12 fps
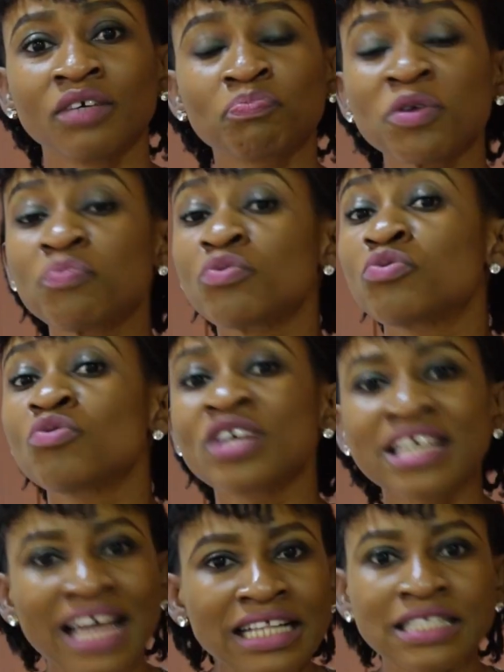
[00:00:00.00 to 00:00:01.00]
People
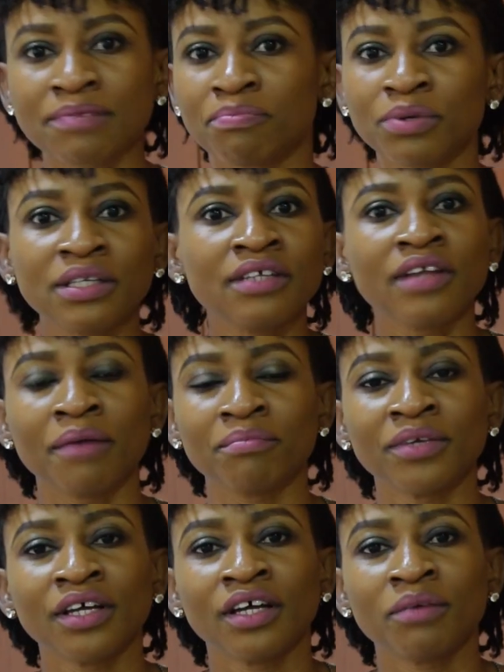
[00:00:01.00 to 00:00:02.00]
don't get to bully
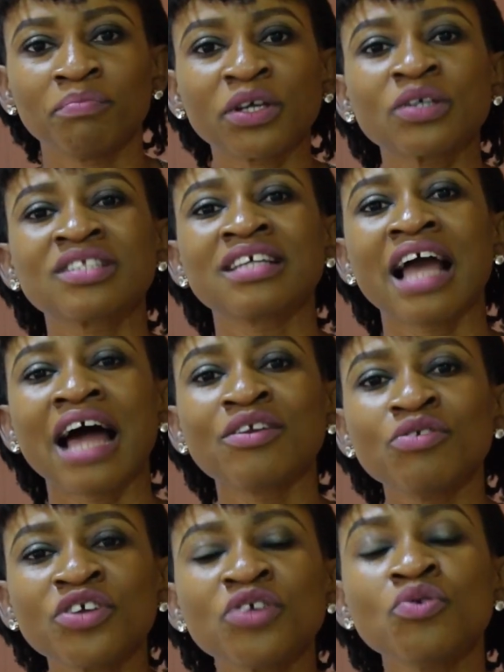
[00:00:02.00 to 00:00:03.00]
them because
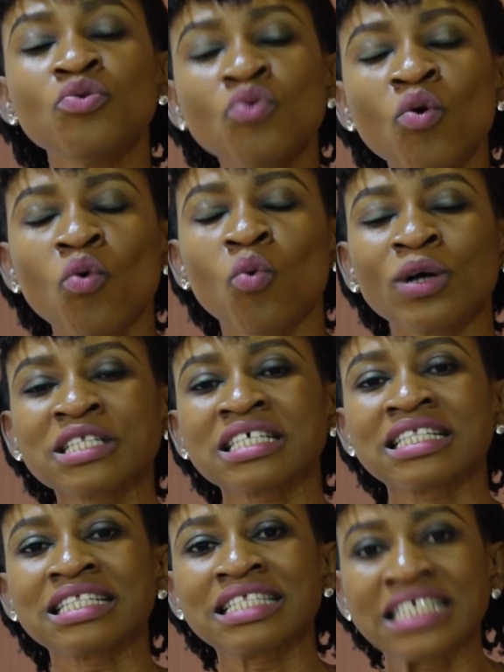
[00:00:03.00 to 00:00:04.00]
they know what
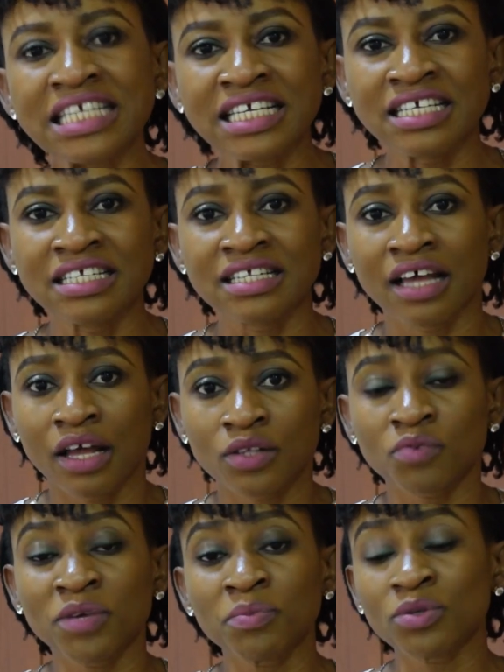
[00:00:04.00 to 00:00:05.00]
it is
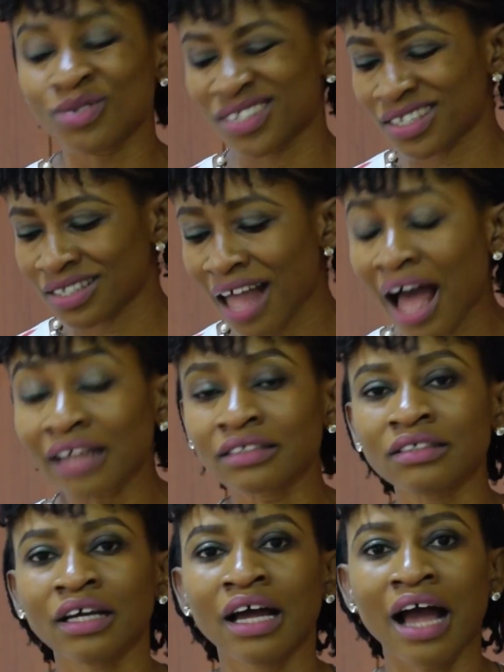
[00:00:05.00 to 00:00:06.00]
to be able to
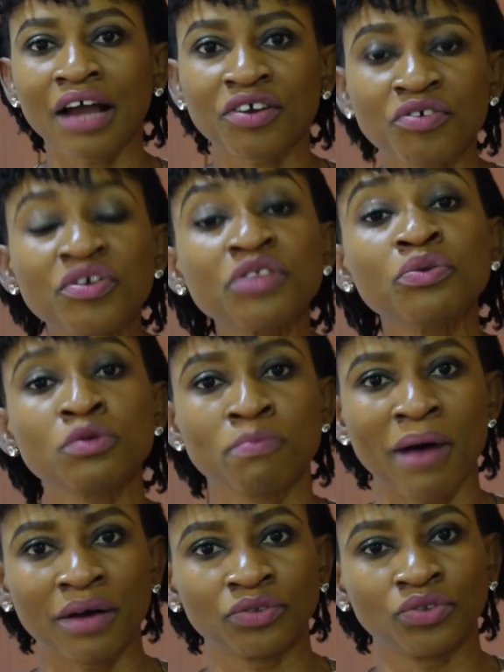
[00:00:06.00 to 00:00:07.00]
stand and create those
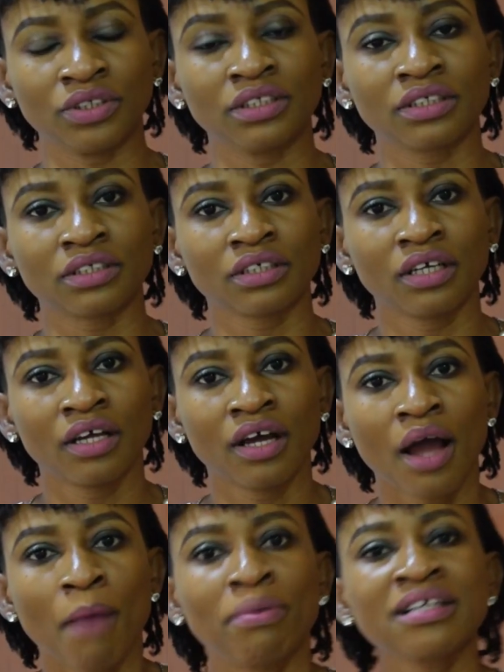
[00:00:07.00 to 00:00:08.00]
boundaries.
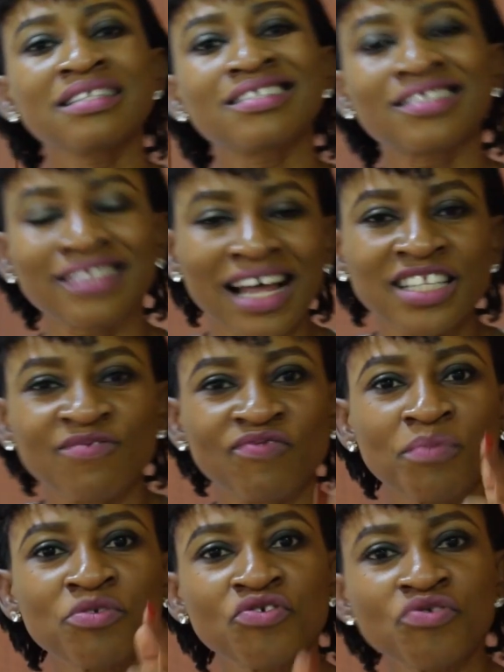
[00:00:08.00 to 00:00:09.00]
But it starts
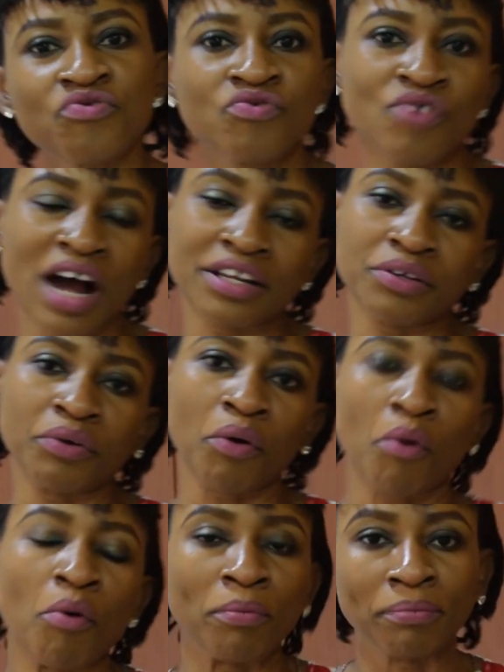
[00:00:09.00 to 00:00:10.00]
from you and in your
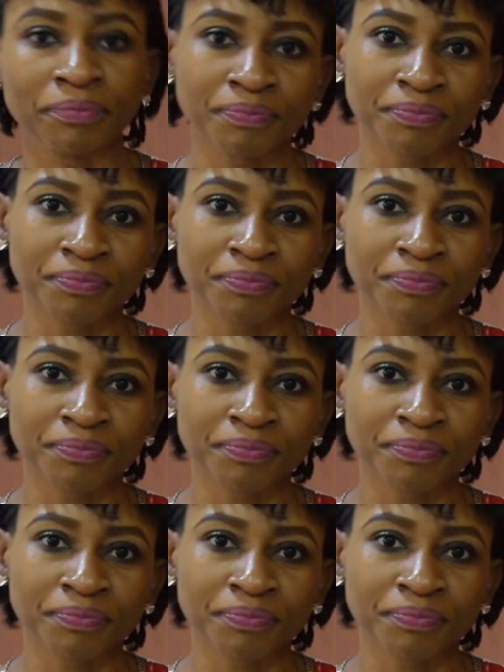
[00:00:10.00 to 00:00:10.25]
home.